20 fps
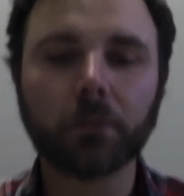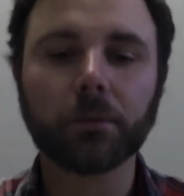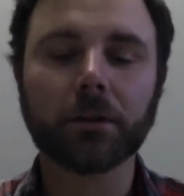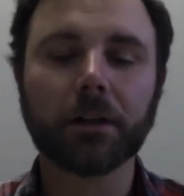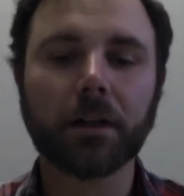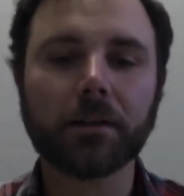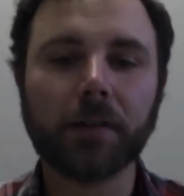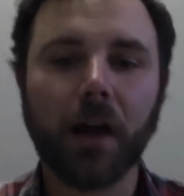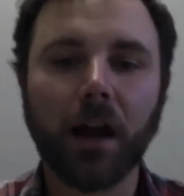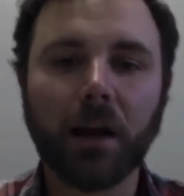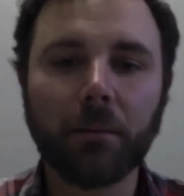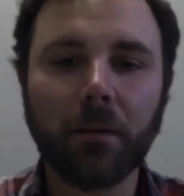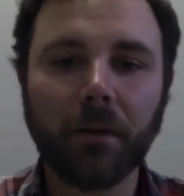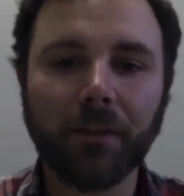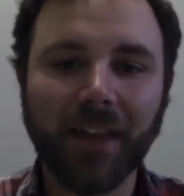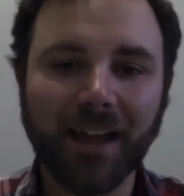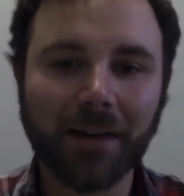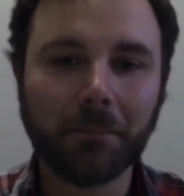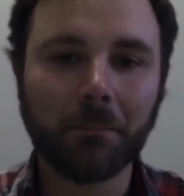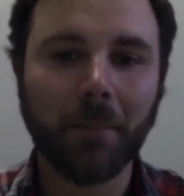We're going to talk about
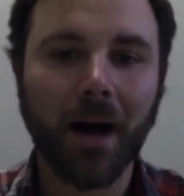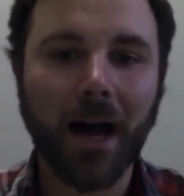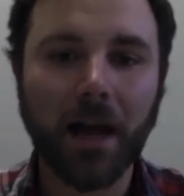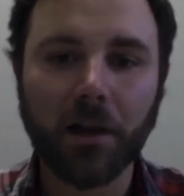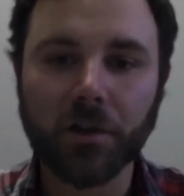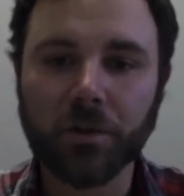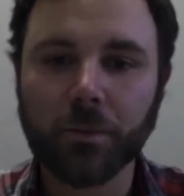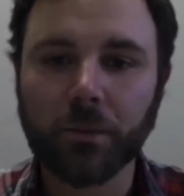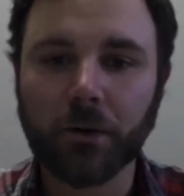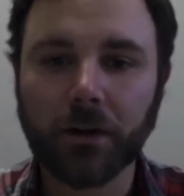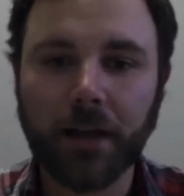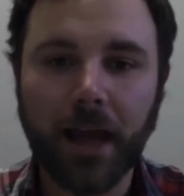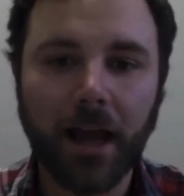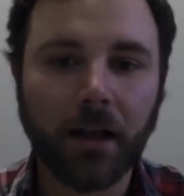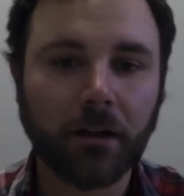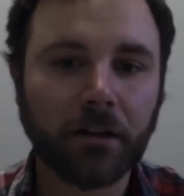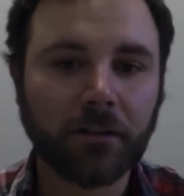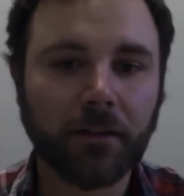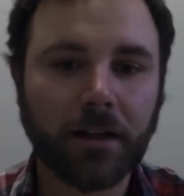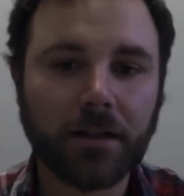that in miles per
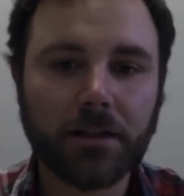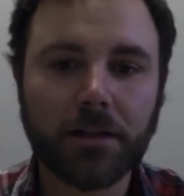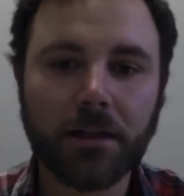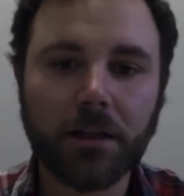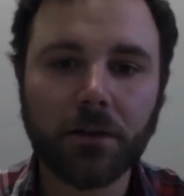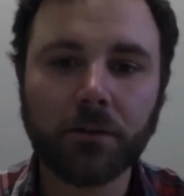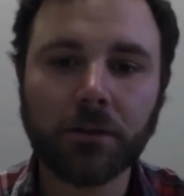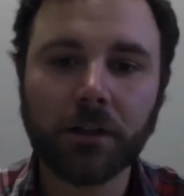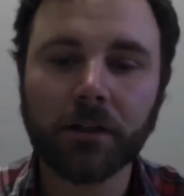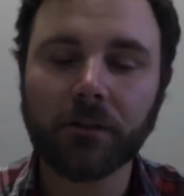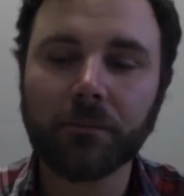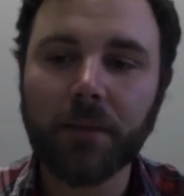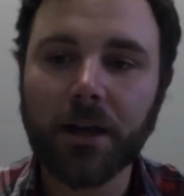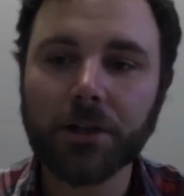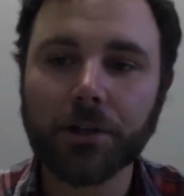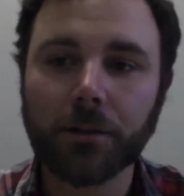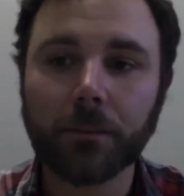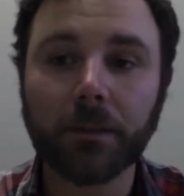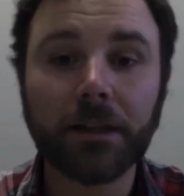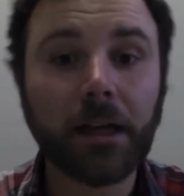gallon. That's the unit of
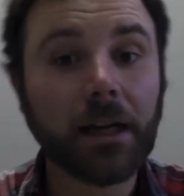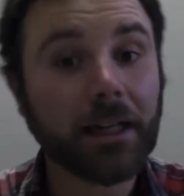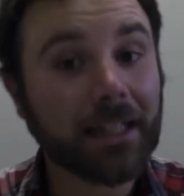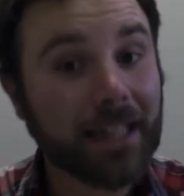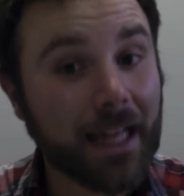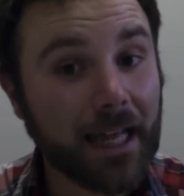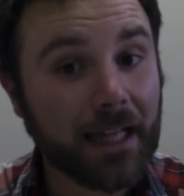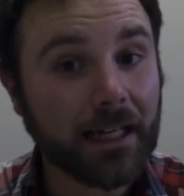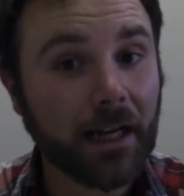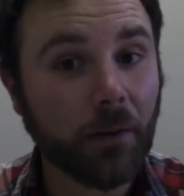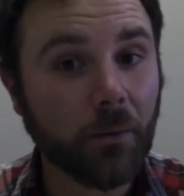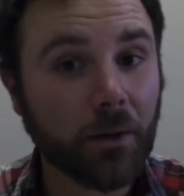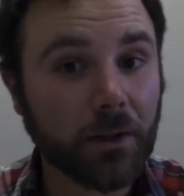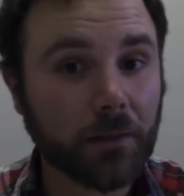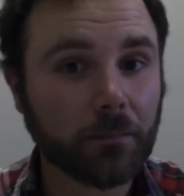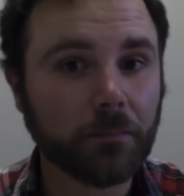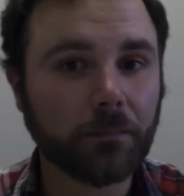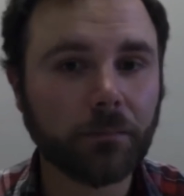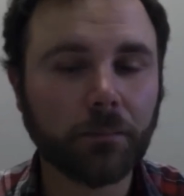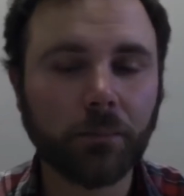measure. But again, I want to
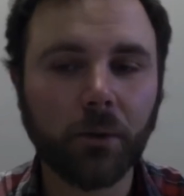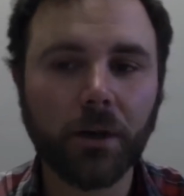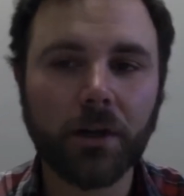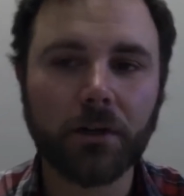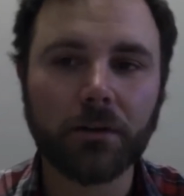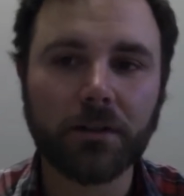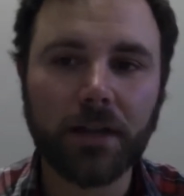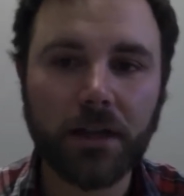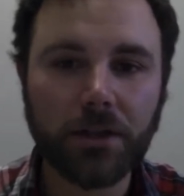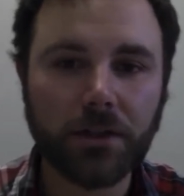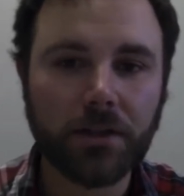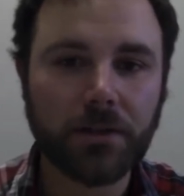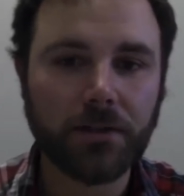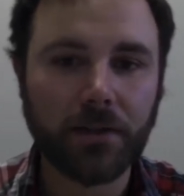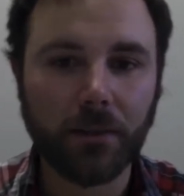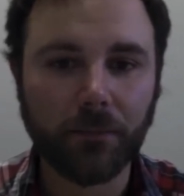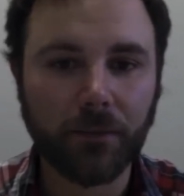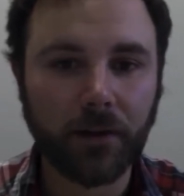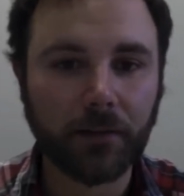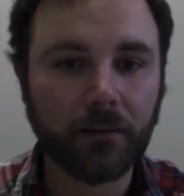point your attention to
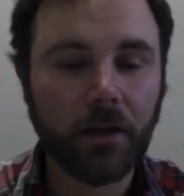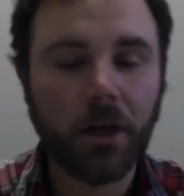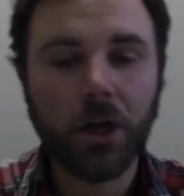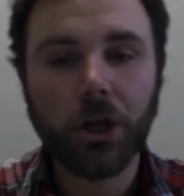something.